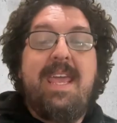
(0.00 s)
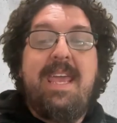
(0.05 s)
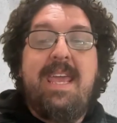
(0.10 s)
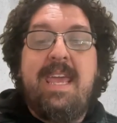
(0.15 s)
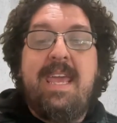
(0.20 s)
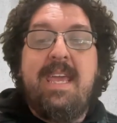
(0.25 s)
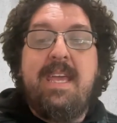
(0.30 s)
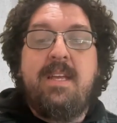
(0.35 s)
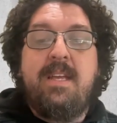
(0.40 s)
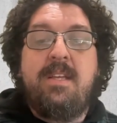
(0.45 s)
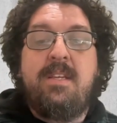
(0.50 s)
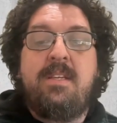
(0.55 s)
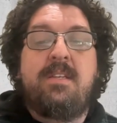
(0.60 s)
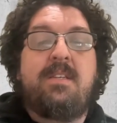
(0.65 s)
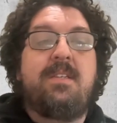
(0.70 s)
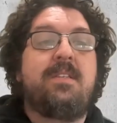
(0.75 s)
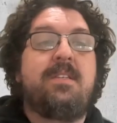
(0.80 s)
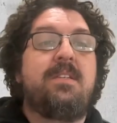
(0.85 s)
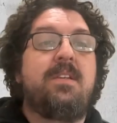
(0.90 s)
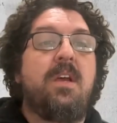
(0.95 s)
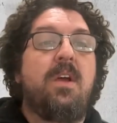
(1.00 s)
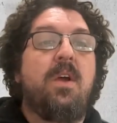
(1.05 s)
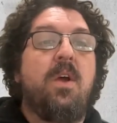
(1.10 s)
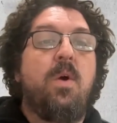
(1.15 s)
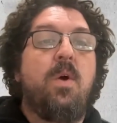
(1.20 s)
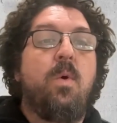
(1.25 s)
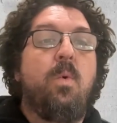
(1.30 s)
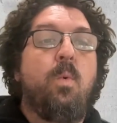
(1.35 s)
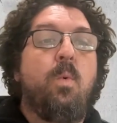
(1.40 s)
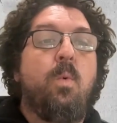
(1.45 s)
is
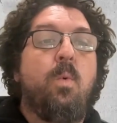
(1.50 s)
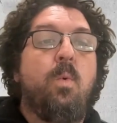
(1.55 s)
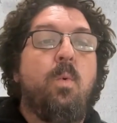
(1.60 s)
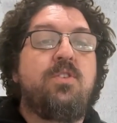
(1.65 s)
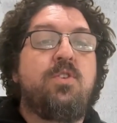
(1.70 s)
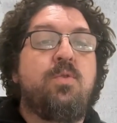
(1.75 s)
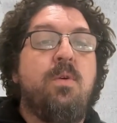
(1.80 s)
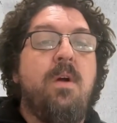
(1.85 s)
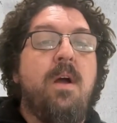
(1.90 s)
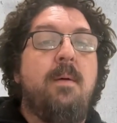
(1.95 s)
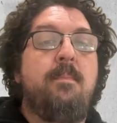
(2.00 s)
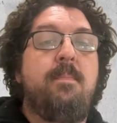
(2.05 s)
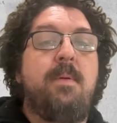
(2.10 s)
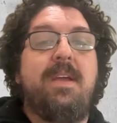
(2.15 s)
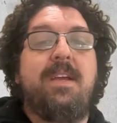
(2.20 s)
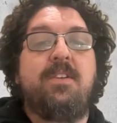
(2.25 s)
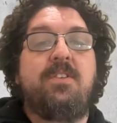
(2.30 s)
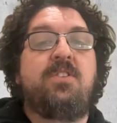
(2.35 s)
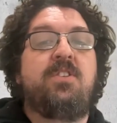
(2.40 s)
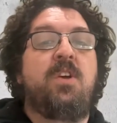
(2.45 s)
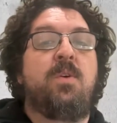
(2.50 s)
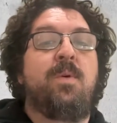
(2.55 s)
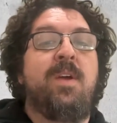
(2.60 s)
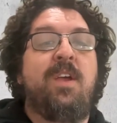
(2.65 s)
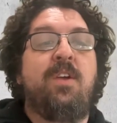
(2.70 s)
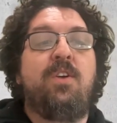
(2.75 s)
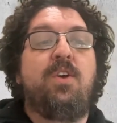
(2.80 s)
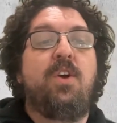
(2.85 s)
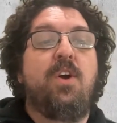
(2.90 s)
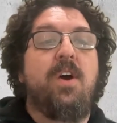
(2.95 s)
what Trump is
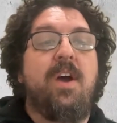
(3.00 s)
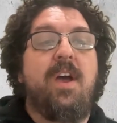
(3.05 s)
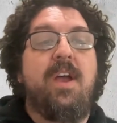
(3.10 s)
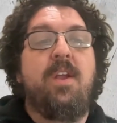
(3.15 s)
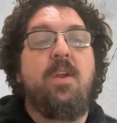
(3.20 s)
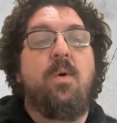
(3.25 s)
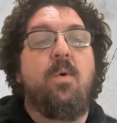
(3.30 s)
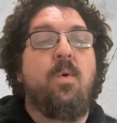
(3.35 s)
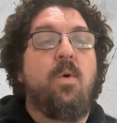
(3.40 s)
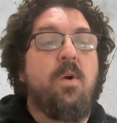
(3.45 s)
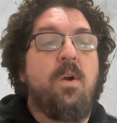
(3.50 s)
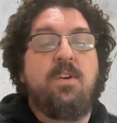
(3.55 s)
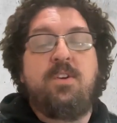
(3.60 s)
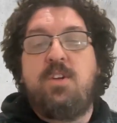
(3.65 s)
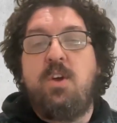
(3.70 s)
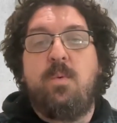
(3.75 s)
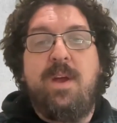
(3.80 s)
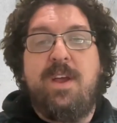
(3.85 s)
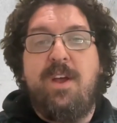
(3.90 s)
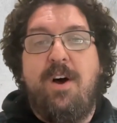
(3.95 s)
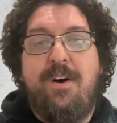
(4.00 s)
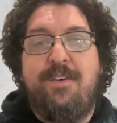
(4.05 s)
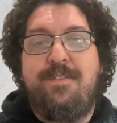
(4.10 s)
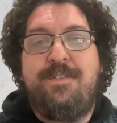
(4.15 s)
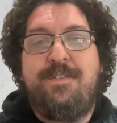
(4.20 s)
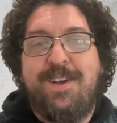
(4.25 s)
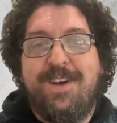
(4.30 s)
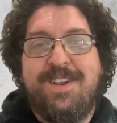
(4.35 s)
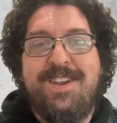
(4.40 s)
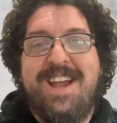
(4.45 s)
doing good? Or do we all
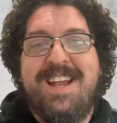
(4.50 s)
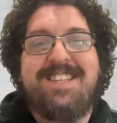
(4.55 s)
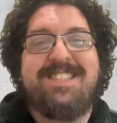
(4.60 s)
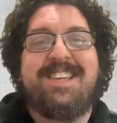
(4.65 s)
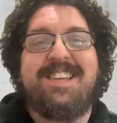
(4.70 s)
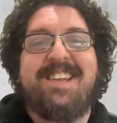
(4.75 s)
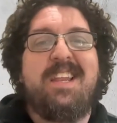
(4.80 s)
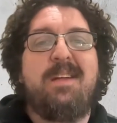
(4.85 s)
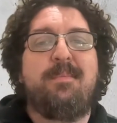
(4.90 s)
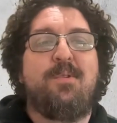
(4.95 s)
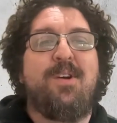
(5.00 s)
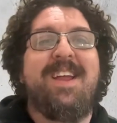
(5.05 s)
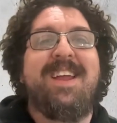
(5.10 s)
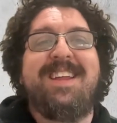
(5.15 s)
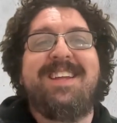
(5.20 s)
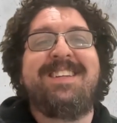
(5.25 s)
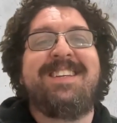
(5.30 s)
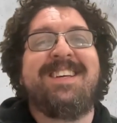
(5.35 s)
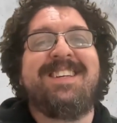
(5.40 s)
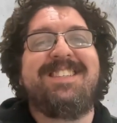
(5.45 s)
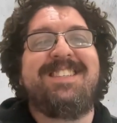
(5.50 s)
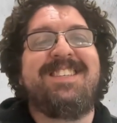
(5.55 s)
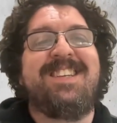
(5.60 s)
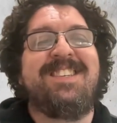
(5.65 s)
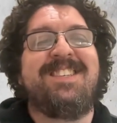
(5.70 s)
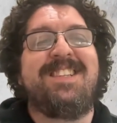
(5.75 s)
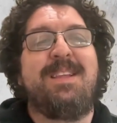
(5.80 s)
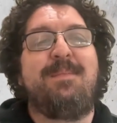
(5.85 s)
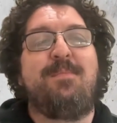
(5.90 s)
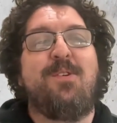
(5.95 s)
feel nice and liberated
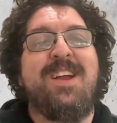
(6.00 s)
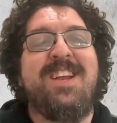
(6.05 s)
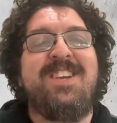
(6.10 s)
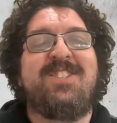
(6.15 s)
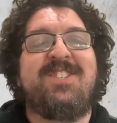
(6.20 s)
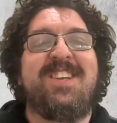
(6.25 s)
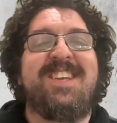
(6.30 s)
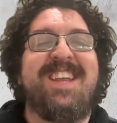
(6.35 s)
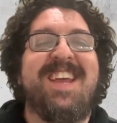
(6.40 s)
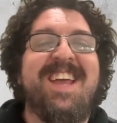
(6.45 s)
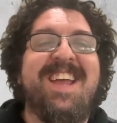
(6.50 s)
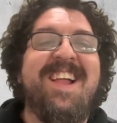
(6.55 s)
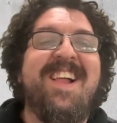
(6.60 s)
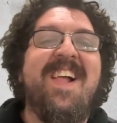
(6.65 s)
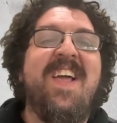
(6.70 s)
since Liberation Day?